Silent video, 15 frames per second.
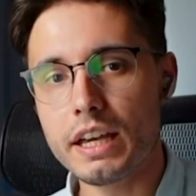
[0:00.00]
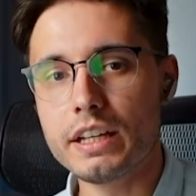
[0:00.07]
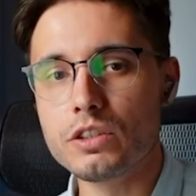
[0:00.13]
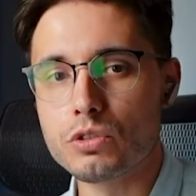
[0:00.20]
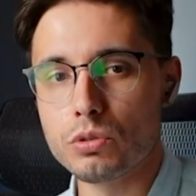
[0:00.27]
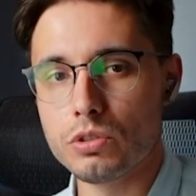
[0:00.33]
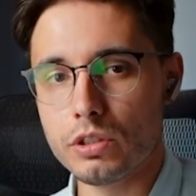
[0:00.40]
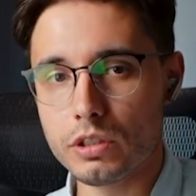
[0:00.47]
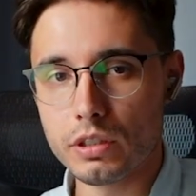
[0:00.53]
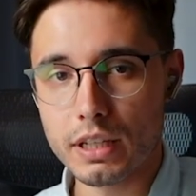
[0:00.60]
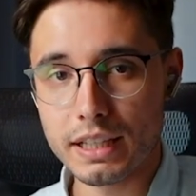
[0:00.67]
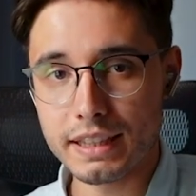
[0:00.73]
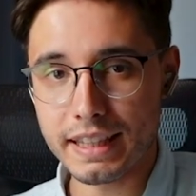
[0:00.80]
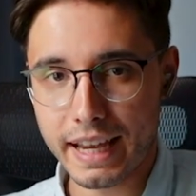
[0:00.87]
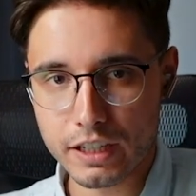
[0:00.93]
into the
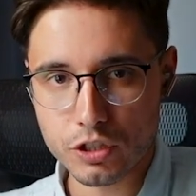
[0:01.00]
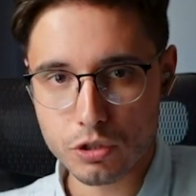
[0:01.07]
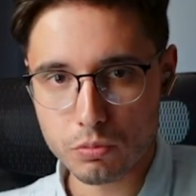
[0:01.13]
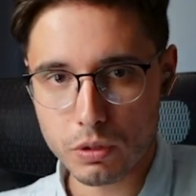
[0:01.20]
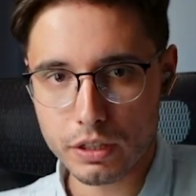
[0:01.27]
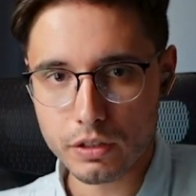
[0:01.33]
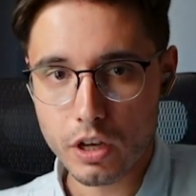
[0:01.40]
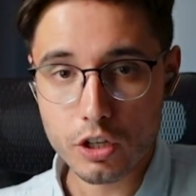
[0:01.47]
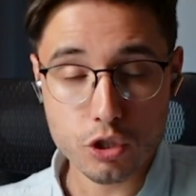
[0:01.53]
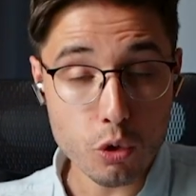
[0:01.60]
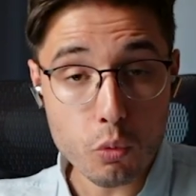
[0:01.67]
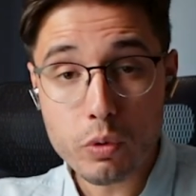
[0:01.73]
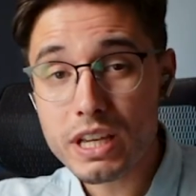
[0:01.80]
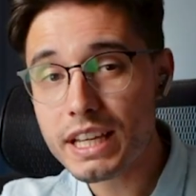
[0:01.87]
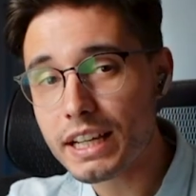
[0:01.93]
next one. So
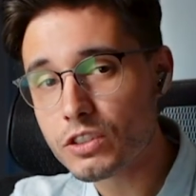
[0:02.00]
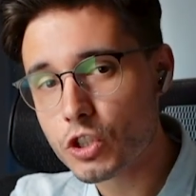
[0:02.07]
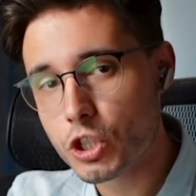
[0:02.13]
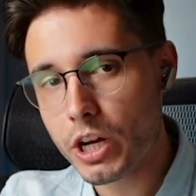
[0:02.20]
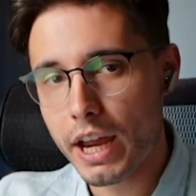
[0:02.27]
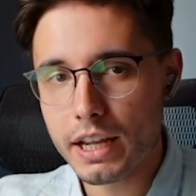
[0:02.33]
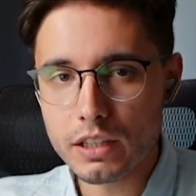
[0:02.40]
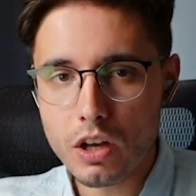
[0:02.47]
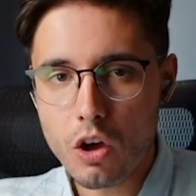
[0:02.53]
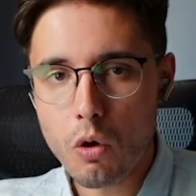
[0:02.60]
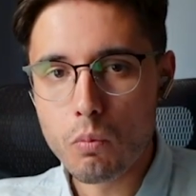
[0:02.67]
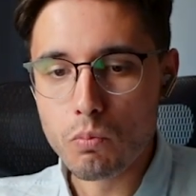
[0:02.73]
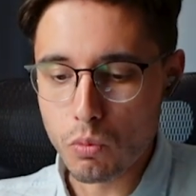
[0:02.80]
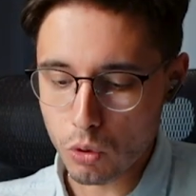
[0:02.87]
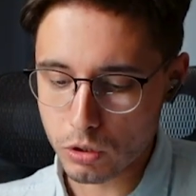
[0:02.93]
we can chain
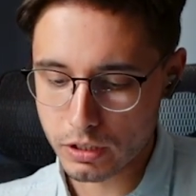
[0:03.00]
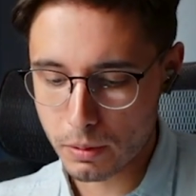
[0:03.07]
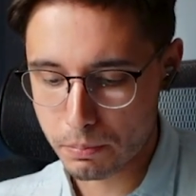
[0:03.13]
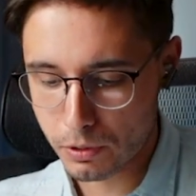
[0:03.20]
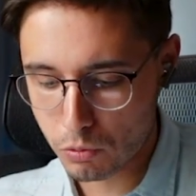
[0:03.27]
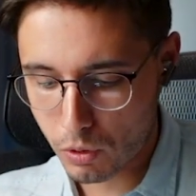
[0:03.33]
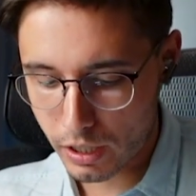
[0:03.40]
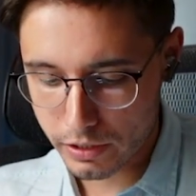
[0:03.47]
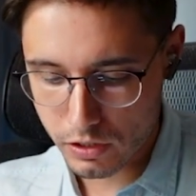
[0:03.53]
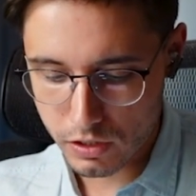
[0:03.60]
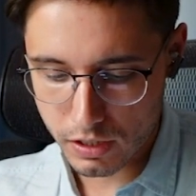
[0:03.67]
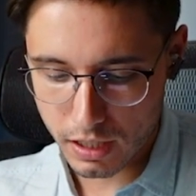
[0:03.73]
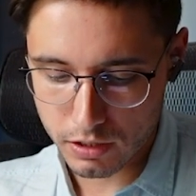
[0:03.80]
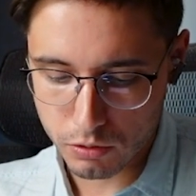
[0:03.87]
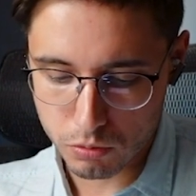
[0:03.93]
multiple ones
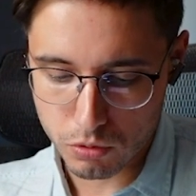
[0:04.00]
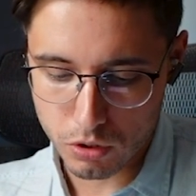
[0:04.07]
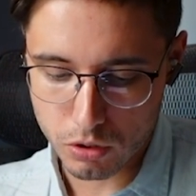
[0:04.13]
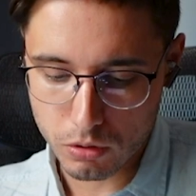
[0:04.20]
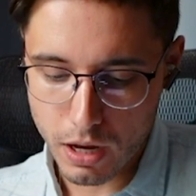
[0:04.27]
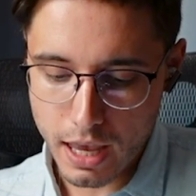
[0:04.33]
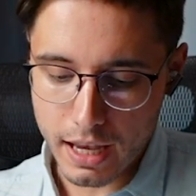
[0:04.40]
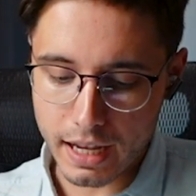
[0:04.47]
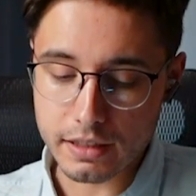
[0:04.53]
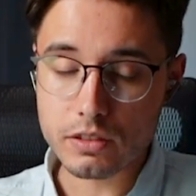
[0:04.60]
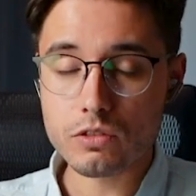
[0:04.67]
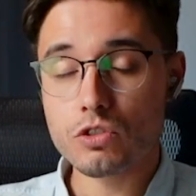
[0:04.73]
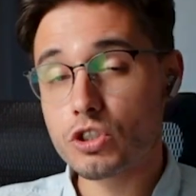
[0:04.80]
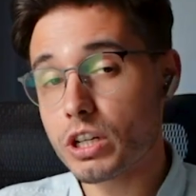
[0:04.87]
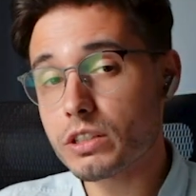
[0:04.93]
in a row.
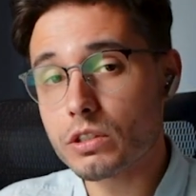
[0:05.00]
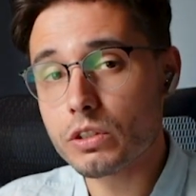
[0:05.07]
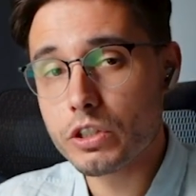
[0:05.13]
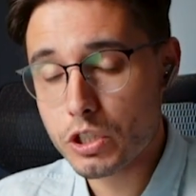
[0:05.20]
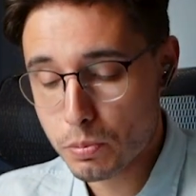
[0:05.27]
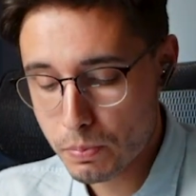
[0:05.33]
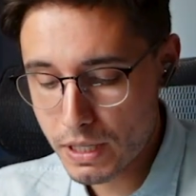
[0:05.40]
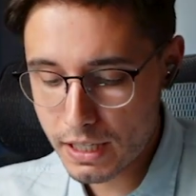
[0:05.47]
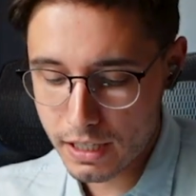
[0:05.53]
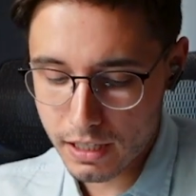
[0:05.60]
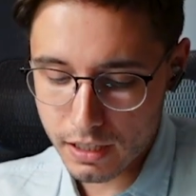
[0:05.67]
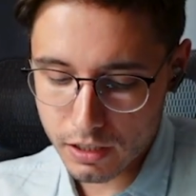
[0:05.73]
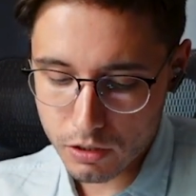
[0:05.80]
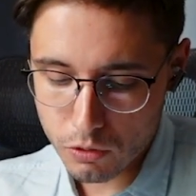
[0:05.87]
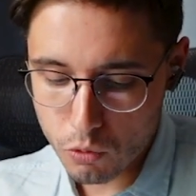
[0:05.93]
And generally
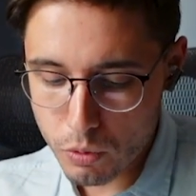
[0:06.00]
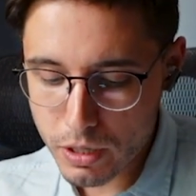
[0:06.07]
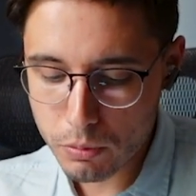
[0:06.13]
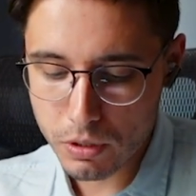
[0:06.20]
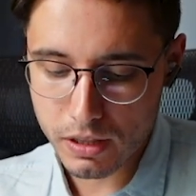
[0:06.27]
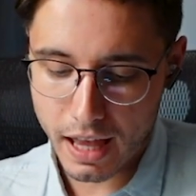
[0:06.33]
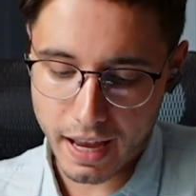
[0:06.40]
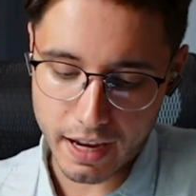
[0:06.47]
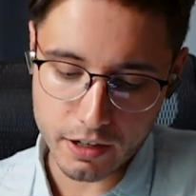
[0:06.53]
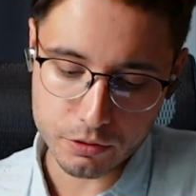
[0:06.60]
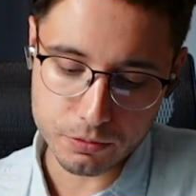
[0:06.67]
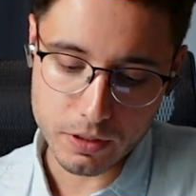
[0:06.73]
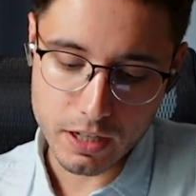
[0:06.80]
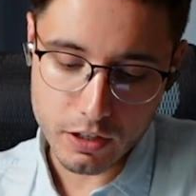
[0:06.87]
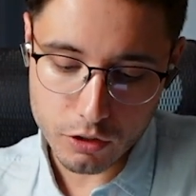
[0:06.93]
speaking, we will
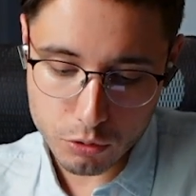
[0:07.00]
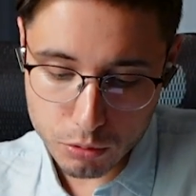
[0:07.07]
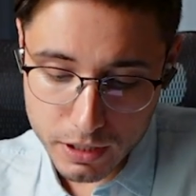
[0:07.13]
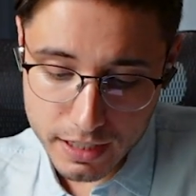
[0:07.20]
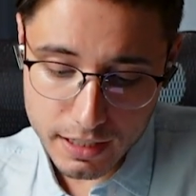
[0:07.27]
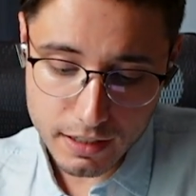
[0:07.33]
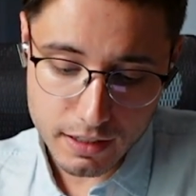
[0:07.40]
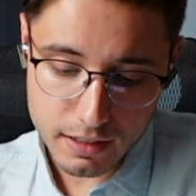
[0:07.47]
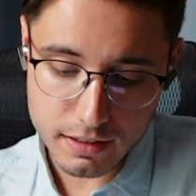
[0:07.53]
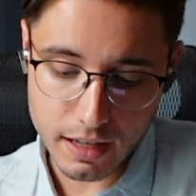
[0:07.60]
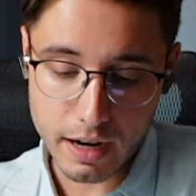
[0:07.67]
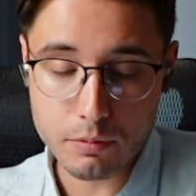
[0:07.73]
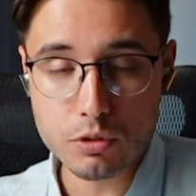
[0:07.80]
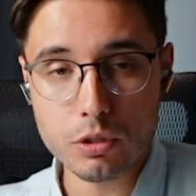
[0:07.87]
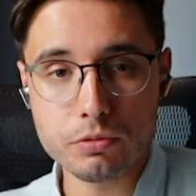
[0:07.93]
have 3
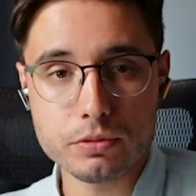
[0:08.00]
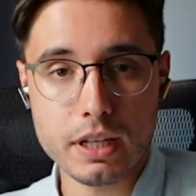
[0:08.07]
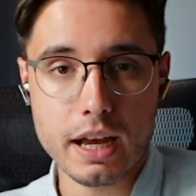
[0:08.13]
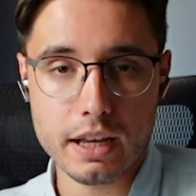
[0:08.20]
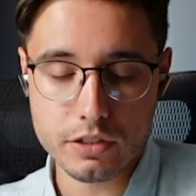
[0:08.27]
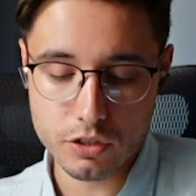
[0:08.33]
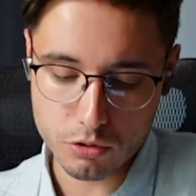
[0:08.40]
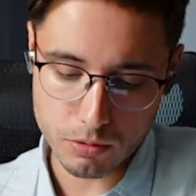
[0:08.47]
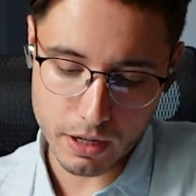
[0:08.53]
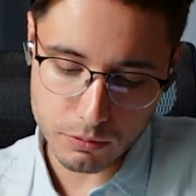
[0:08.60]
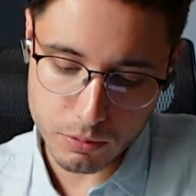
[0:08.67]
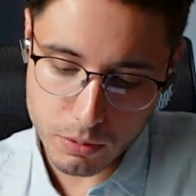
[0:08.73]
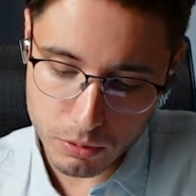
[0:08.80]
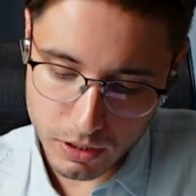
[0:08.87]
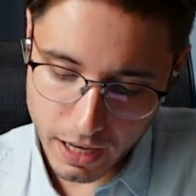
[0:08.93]
types of tasks, right?
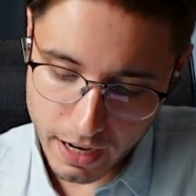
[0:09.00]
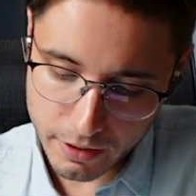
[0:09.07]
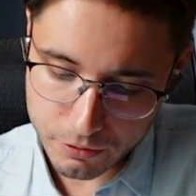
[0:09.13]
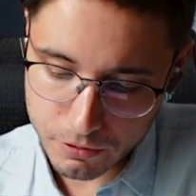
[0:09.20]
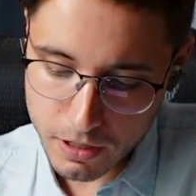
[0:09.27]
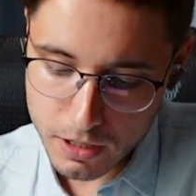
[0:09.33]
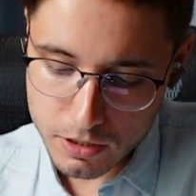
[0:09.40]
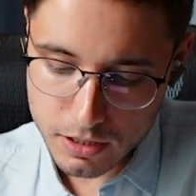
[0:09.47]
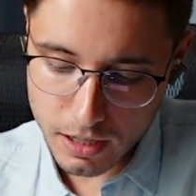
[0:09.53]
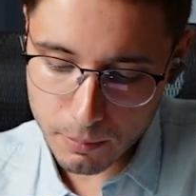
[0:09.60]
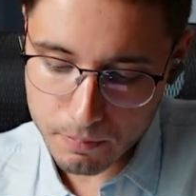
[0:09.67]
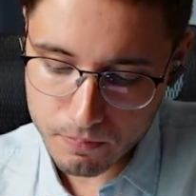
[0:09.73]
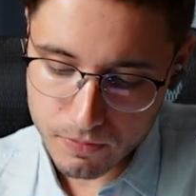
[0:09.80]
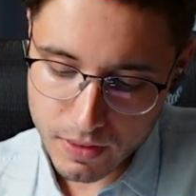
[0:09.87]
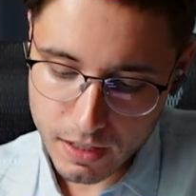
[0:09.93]
We will have
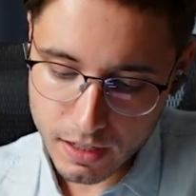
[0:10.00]
some